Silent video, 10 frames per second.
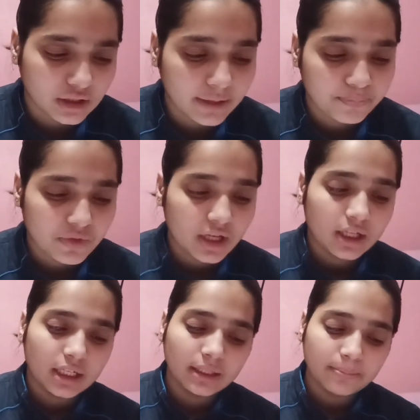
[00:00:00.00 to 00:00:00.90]
Okay,
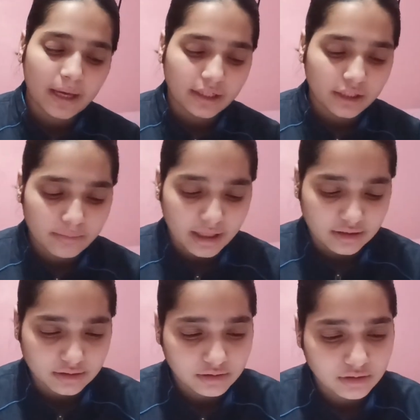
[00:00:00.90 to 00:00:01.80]
in barrier
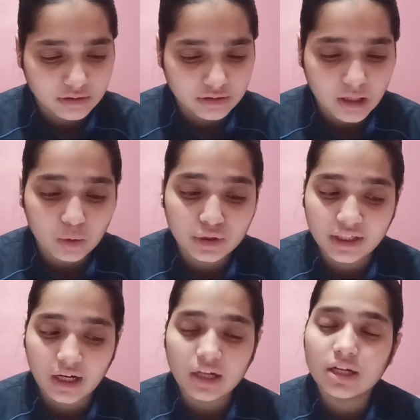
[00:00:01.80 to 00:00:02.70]
method, now
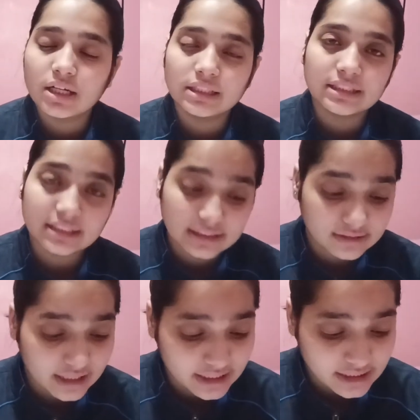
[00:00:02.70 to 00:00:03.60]

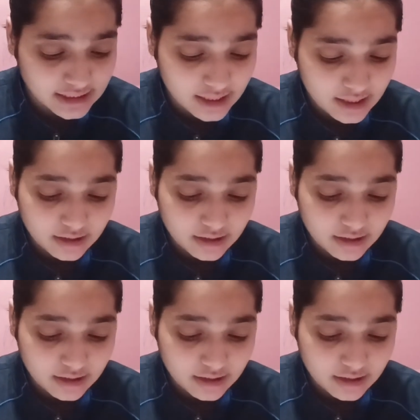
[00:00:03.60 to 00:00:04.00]
there is